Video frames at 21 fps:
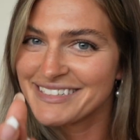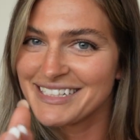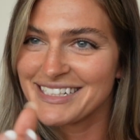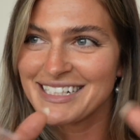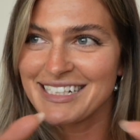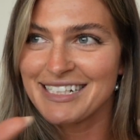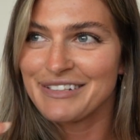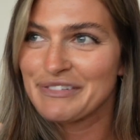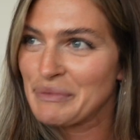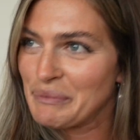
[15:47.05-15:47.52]

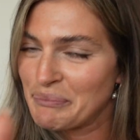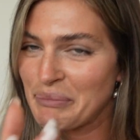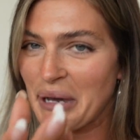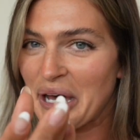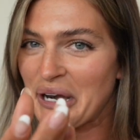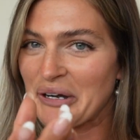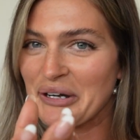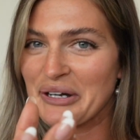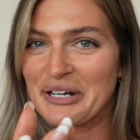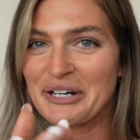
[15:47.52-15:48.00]
even
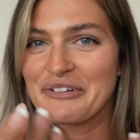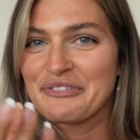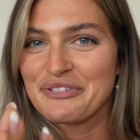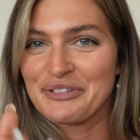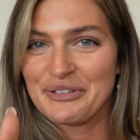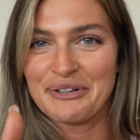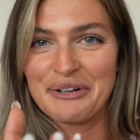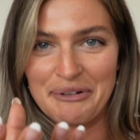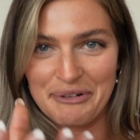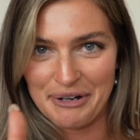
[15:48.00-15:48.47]
better, if
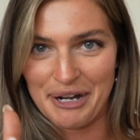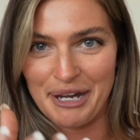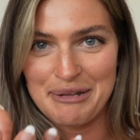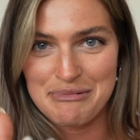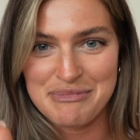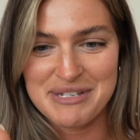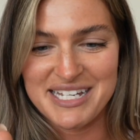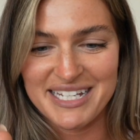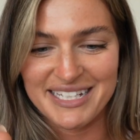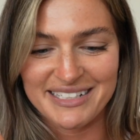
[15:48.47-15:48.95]
you know what I
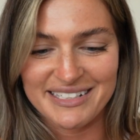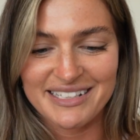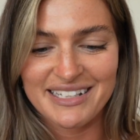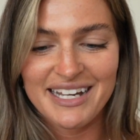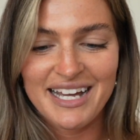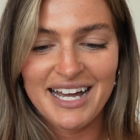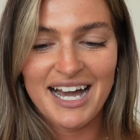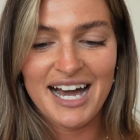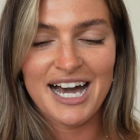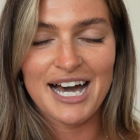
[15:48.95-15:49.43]
mean,
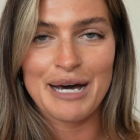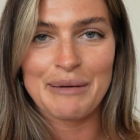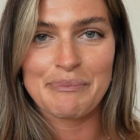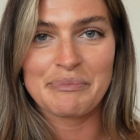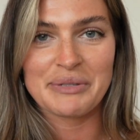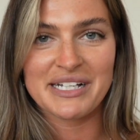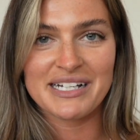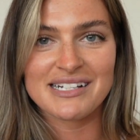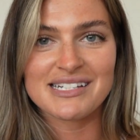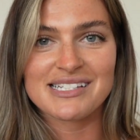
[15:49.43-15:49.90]

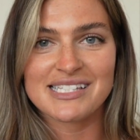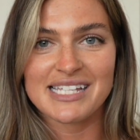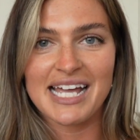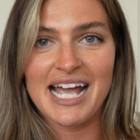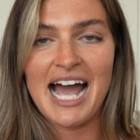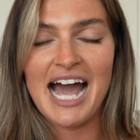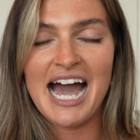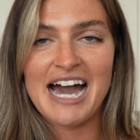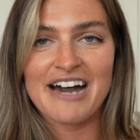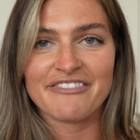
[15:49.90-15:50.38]
because they
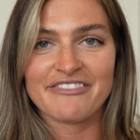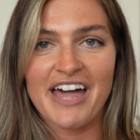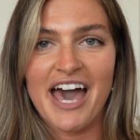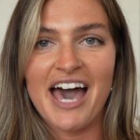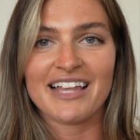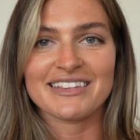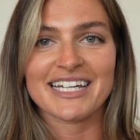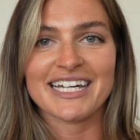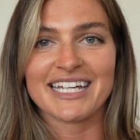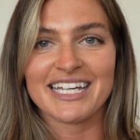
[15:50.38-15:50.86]
have
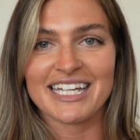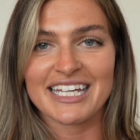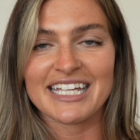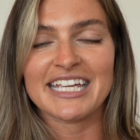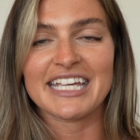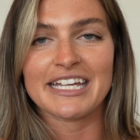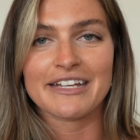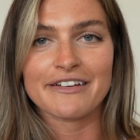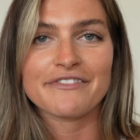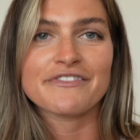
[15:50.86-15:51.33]
that like
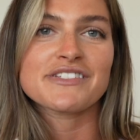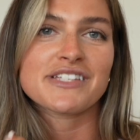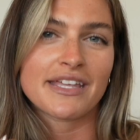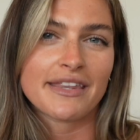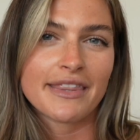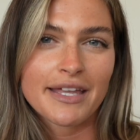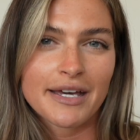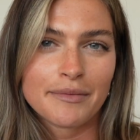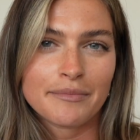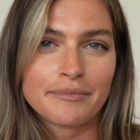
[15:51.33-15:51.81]
give to
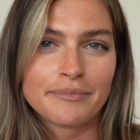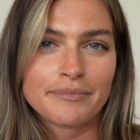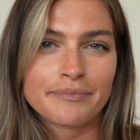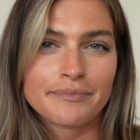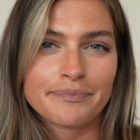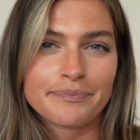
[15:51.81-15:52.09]
them,